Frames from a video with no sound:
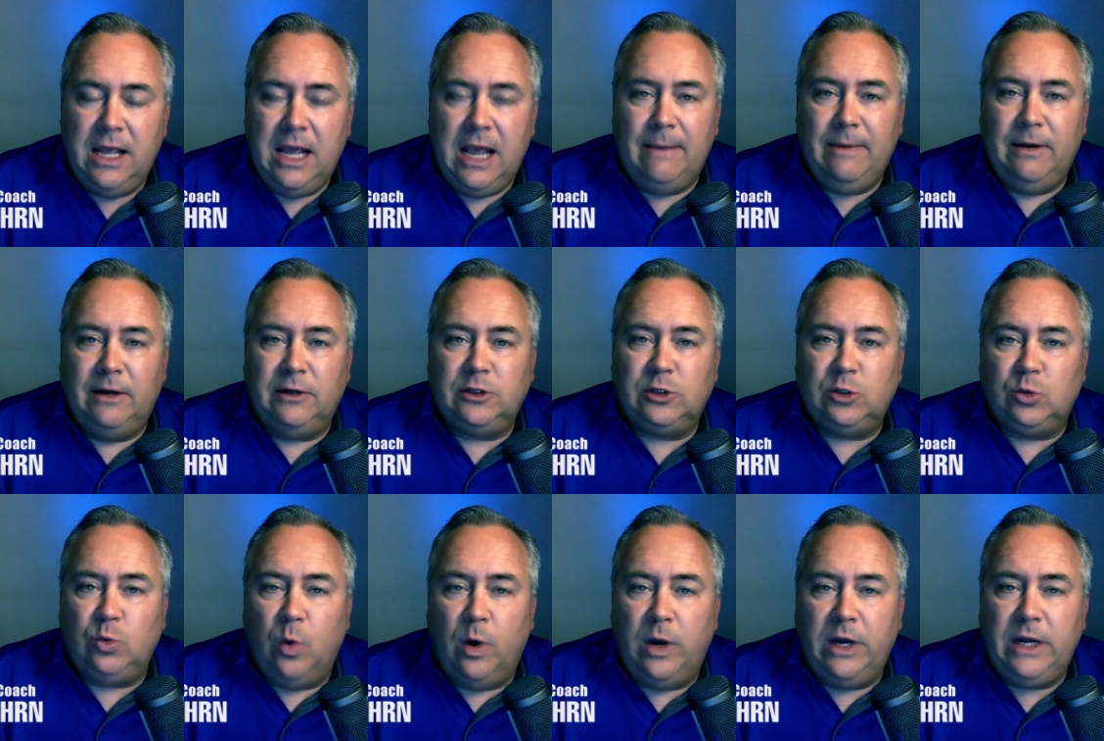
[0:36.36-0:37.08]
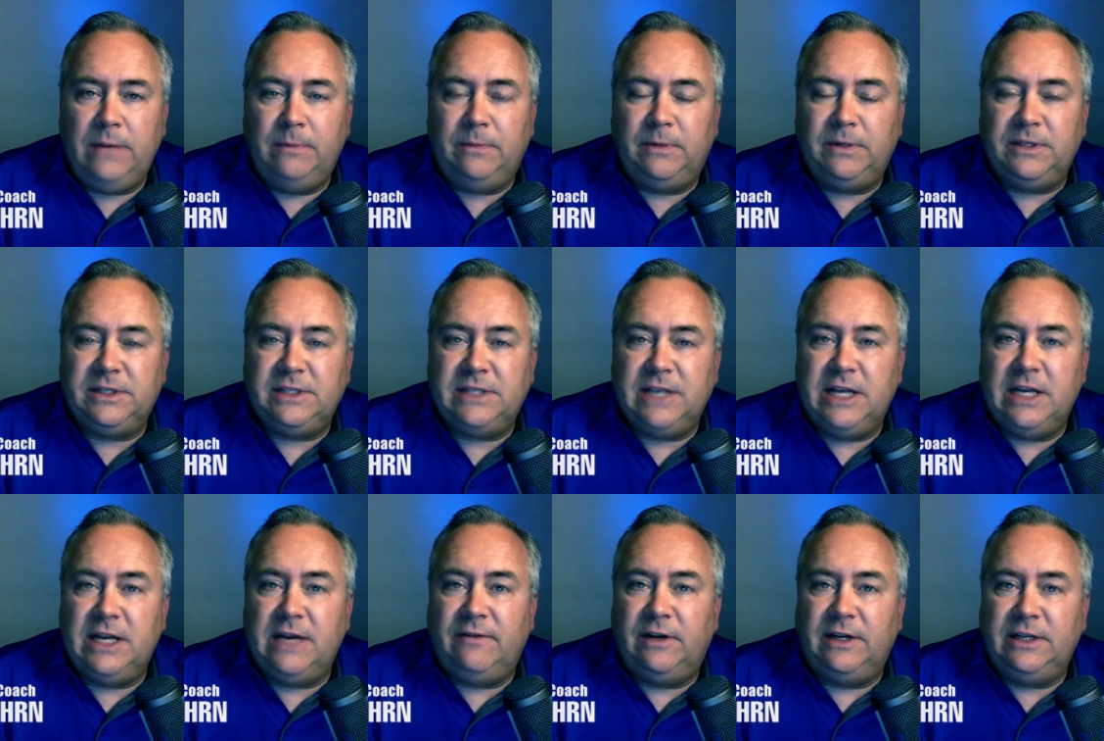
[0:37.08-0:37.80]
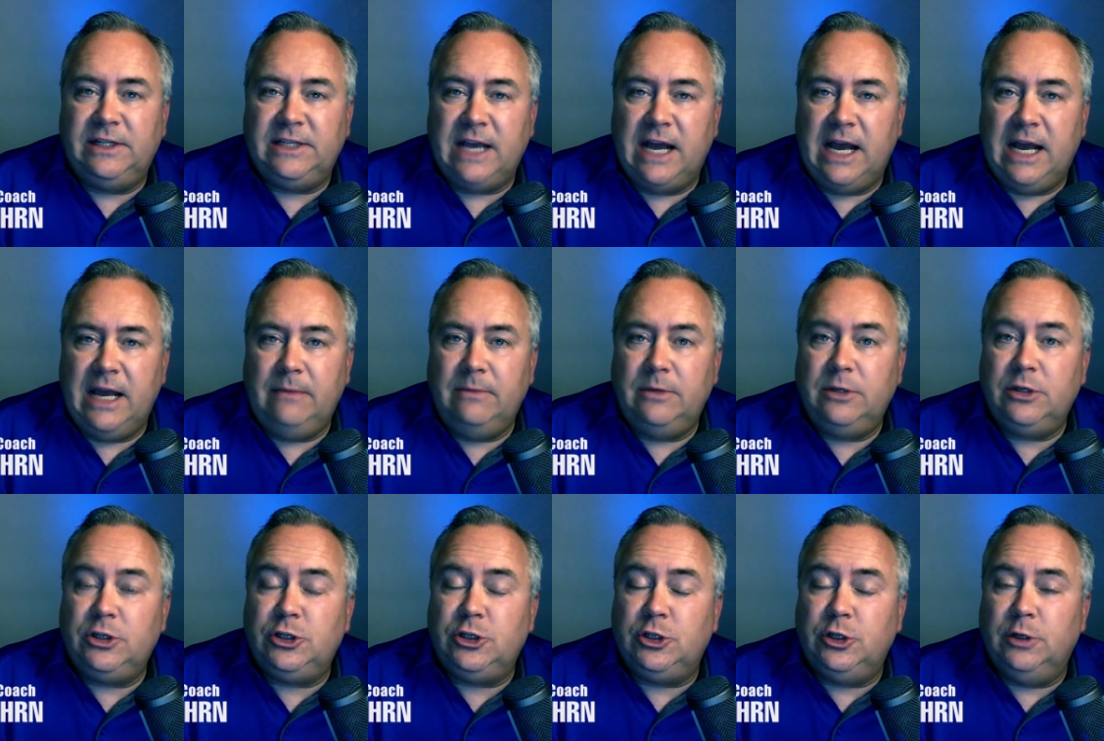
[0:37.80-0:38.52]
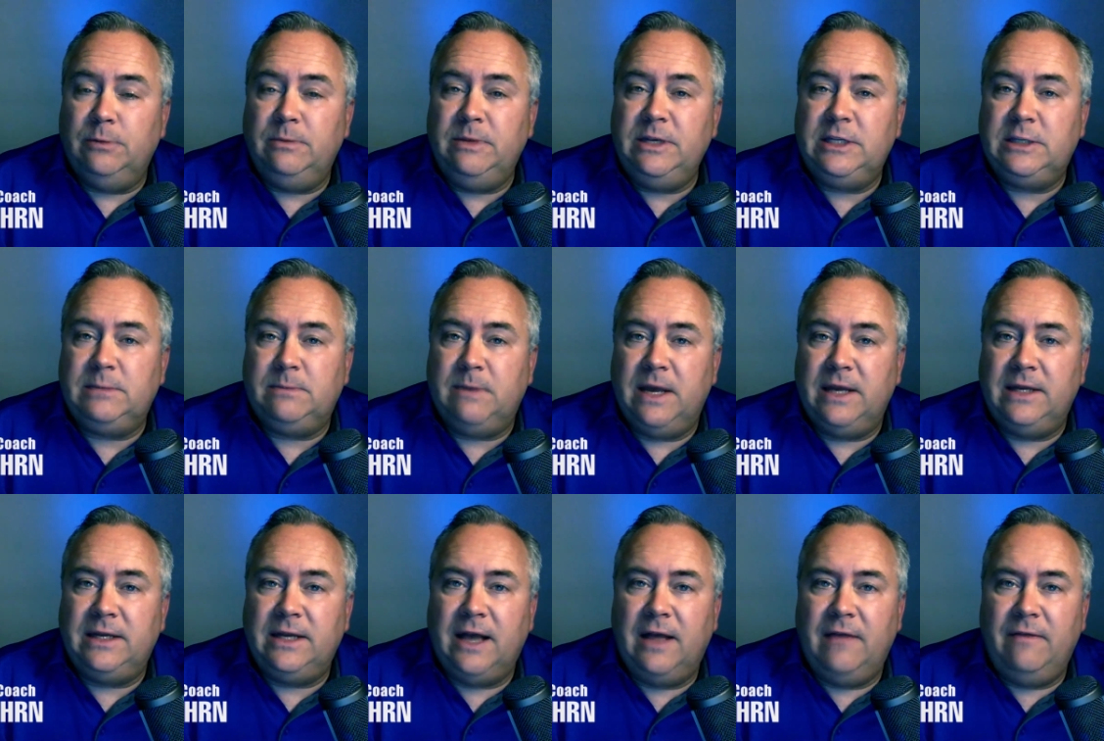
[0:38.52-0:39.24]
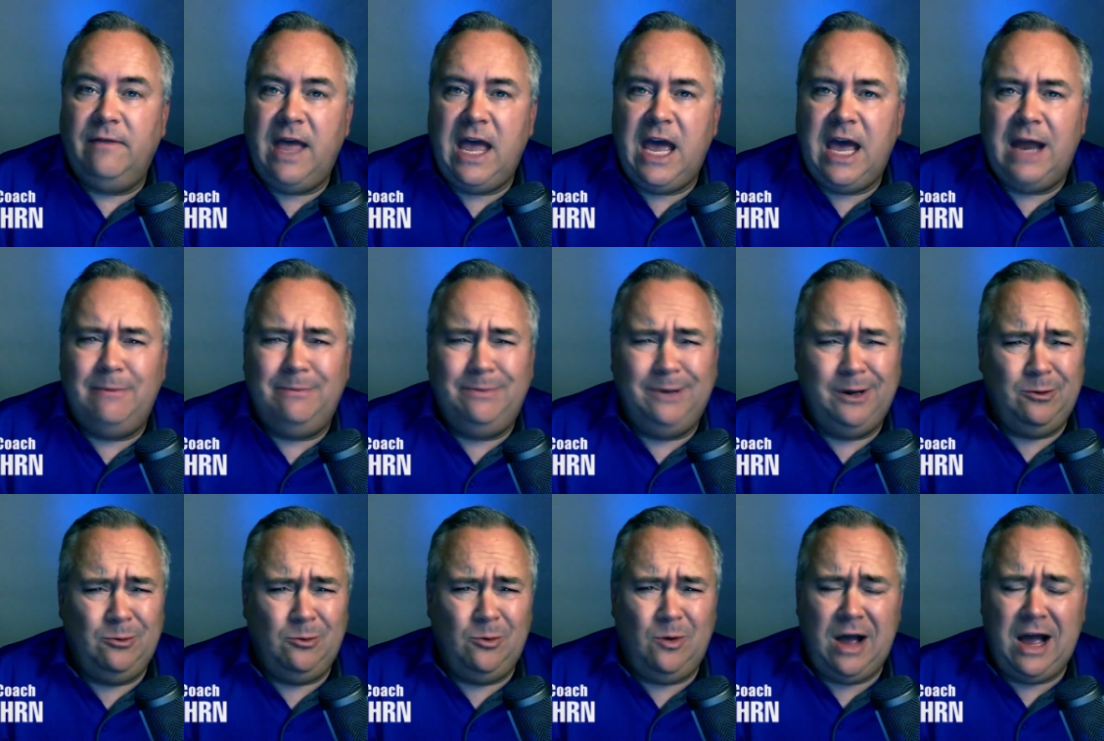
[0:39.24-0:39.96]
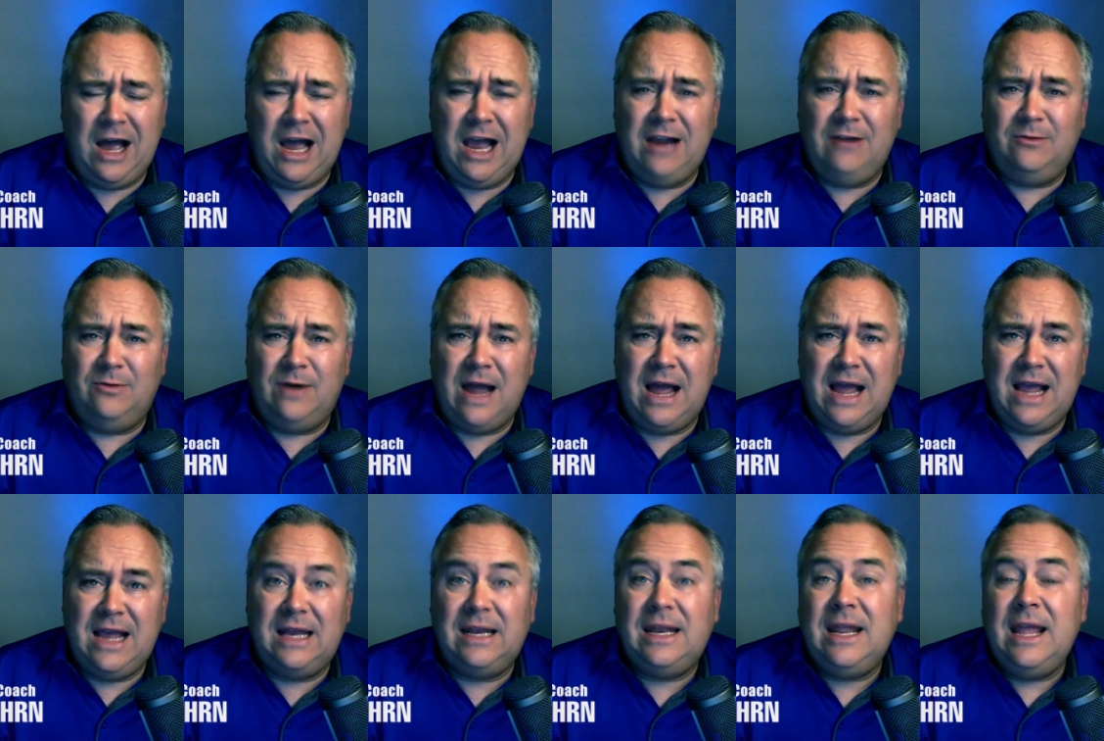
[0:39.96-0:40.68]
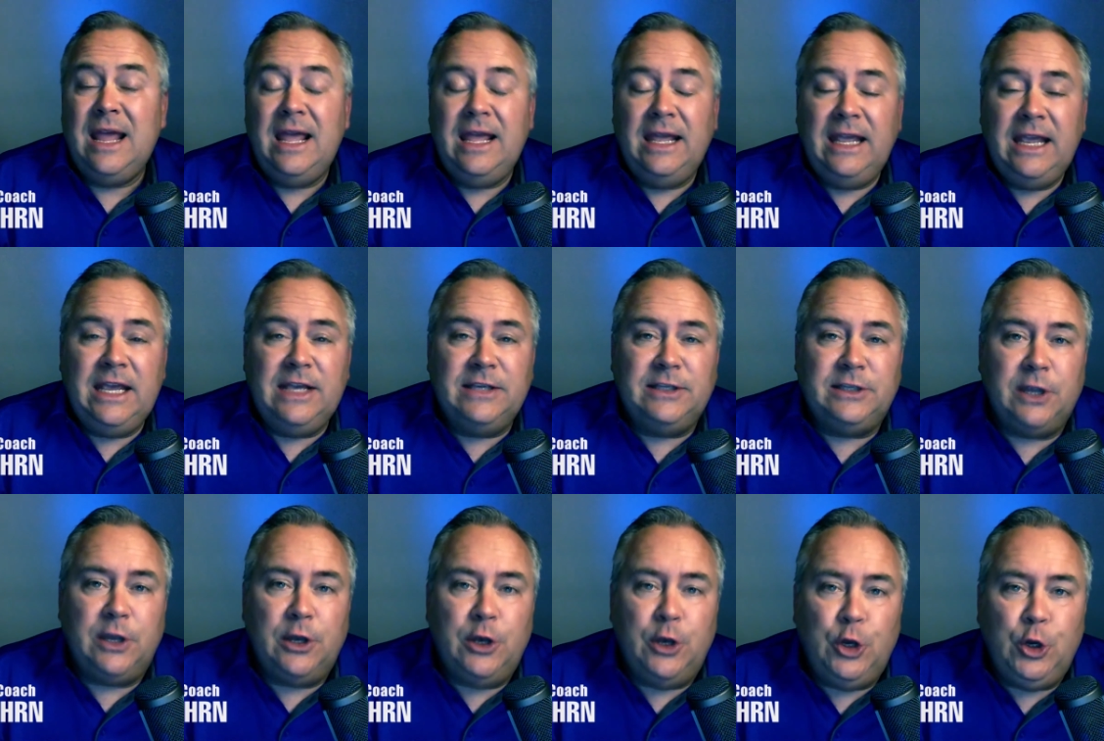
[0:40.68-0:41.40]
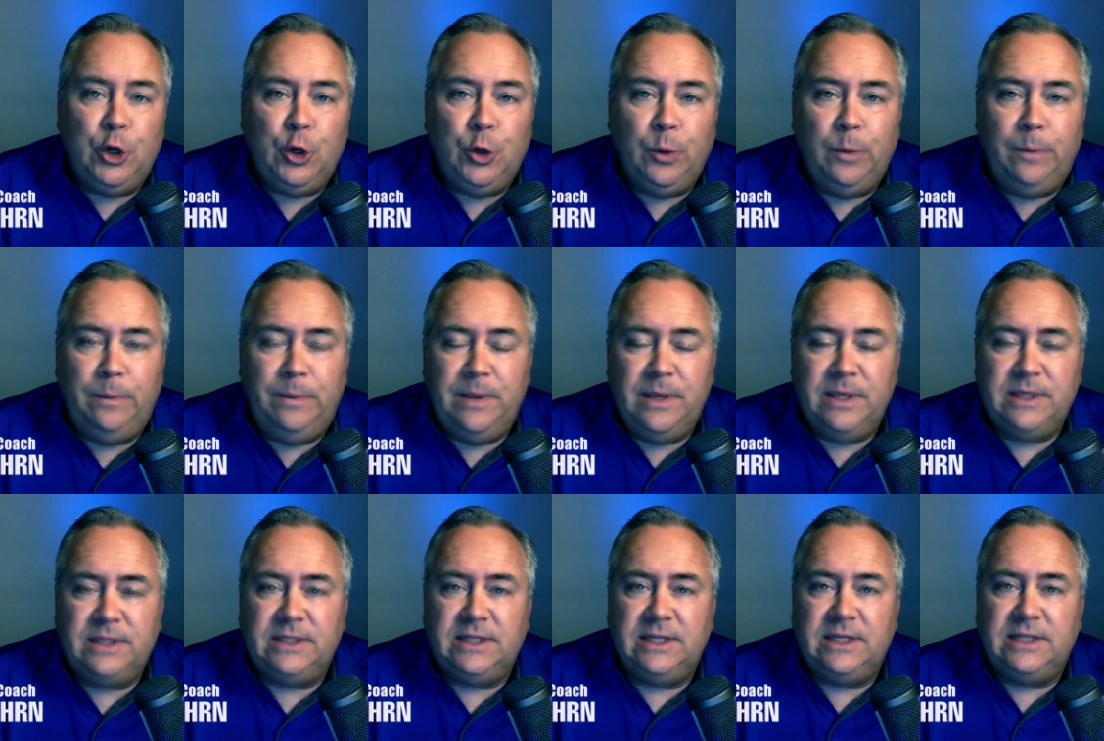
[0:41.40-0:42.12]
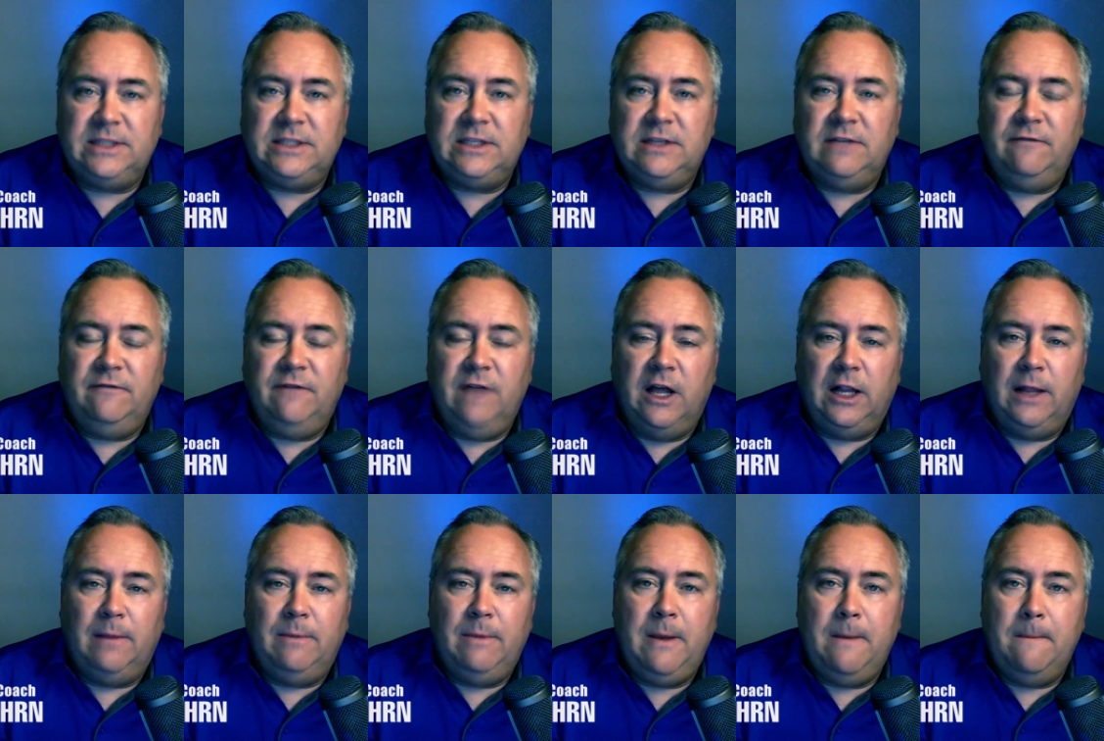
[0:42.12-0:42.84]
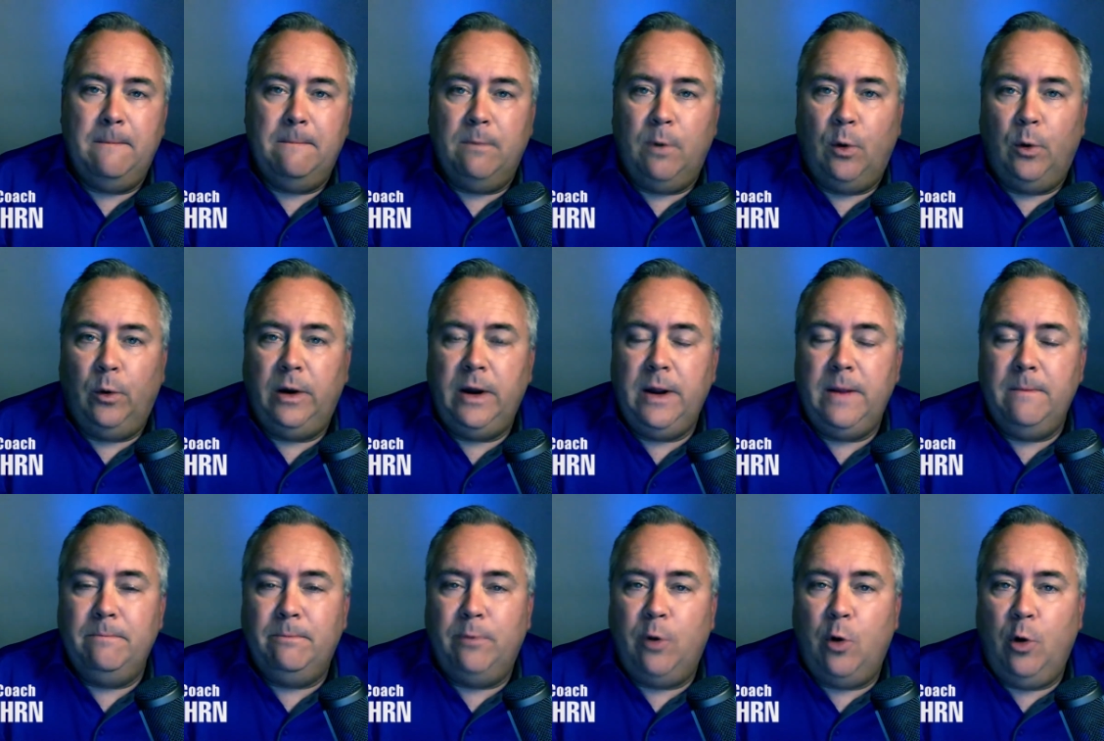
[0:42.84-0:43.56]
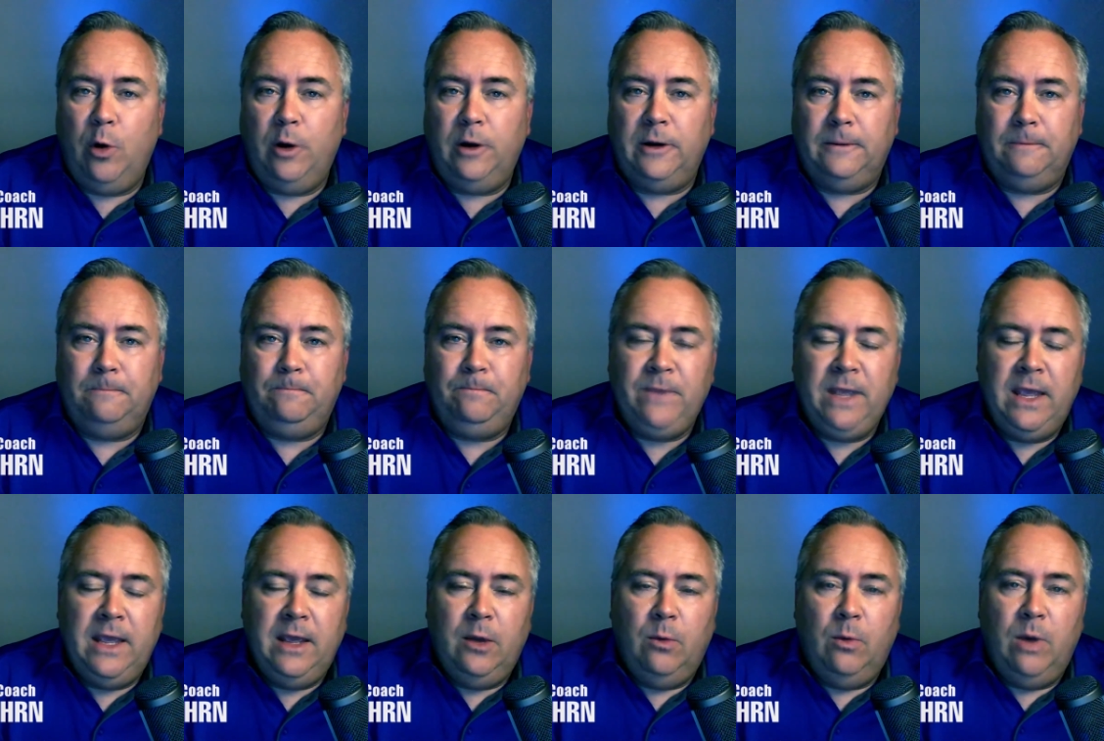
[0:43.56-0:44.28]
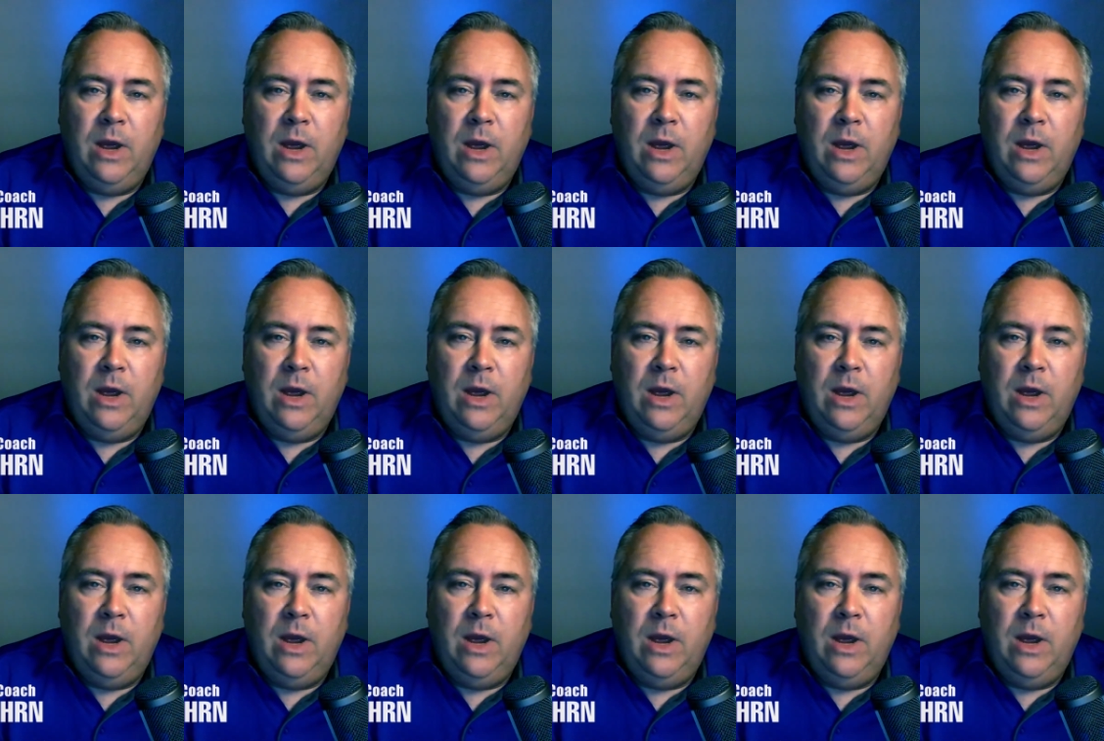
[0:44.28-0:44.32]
About 20% of our time should be spent on that. But why, Ryan, isn't new business development more important?